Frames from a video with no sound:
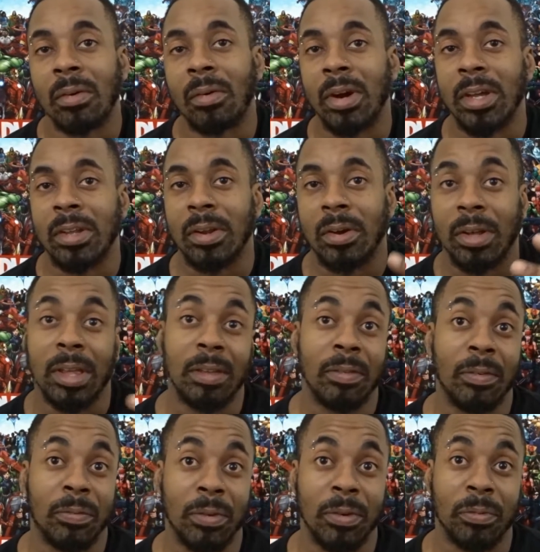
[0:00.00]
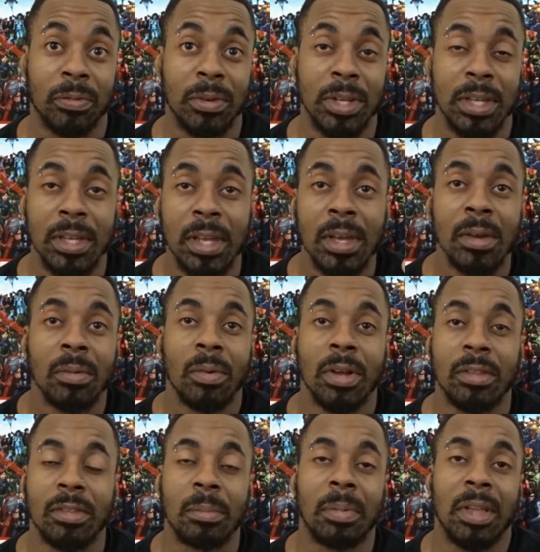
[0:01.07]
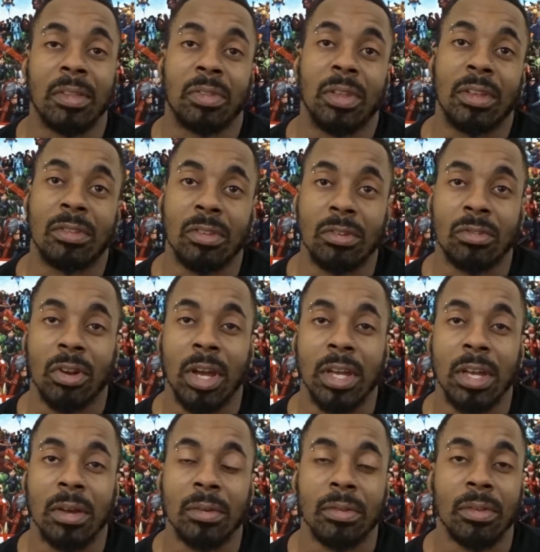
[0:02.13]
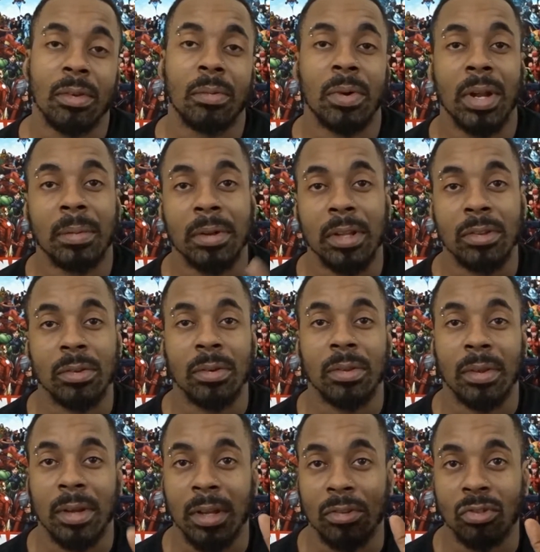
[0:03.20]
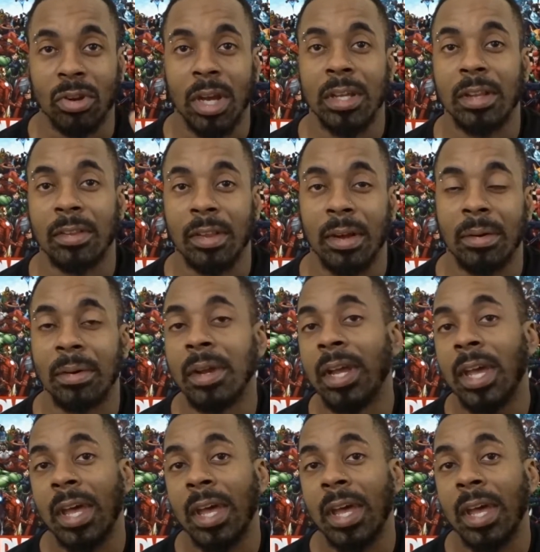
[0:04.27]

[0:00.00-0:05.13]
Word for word: well, you know, even for free, what's the best things to try out. So what I'm going to do is I'm going to try this out,